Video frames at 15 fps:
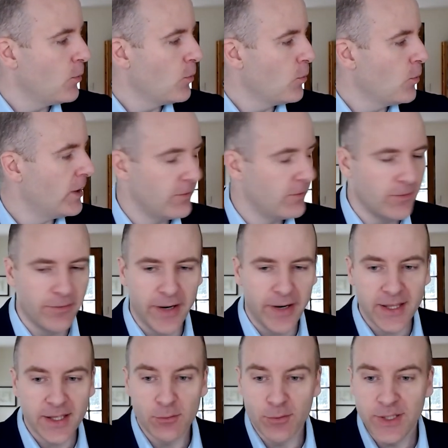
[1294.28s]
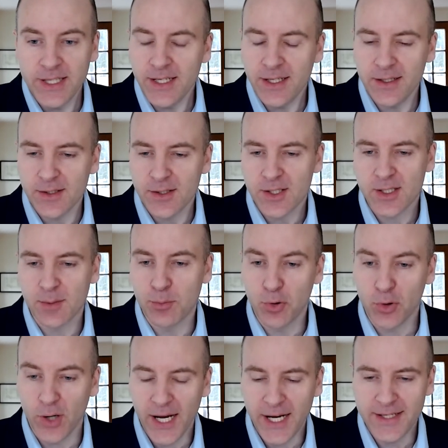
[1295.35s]
What frankly really
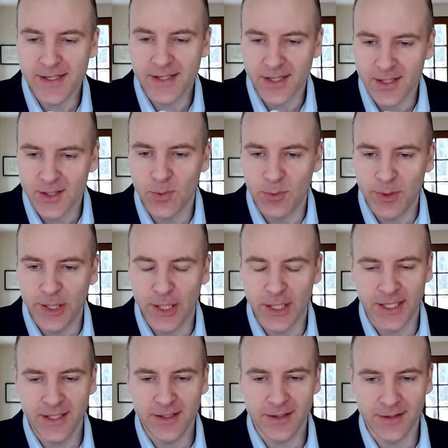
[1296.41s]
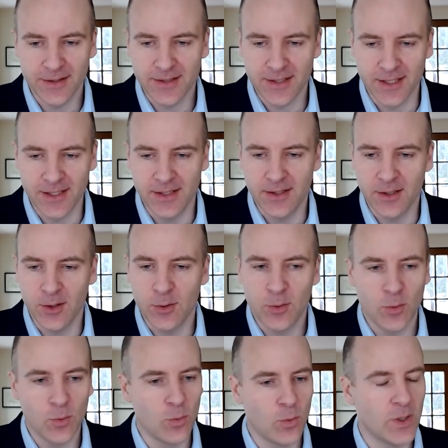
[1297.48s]
surprised us when we got into the study, though,
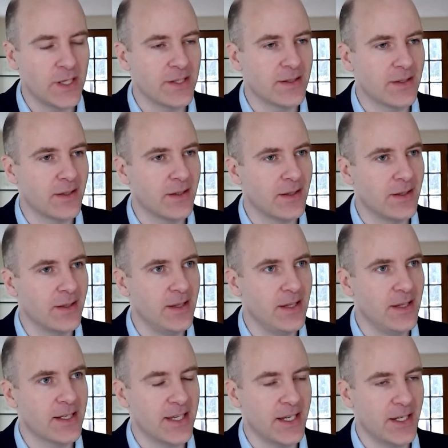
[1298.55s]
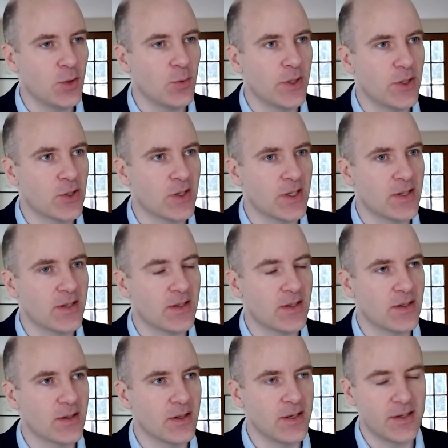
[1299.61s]
was the extent to which the
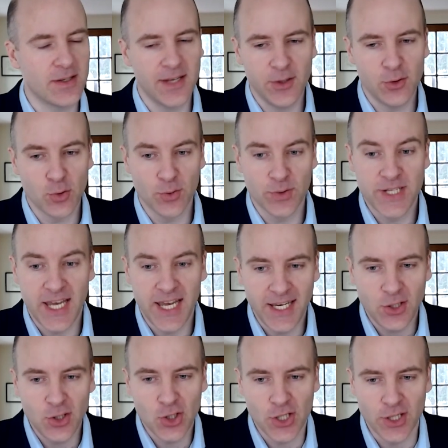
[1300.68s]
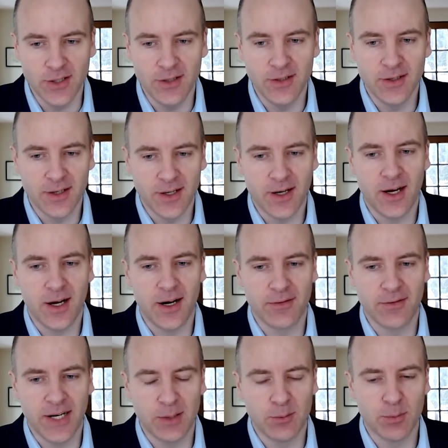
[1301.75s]
central tension
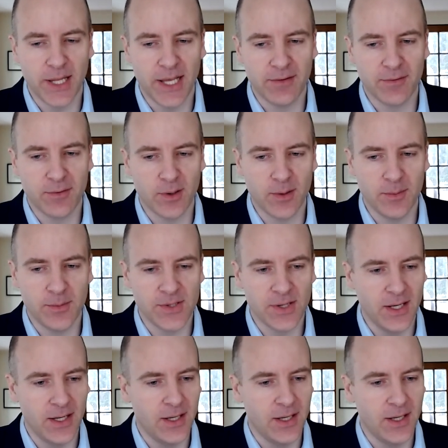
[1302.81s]
around platforms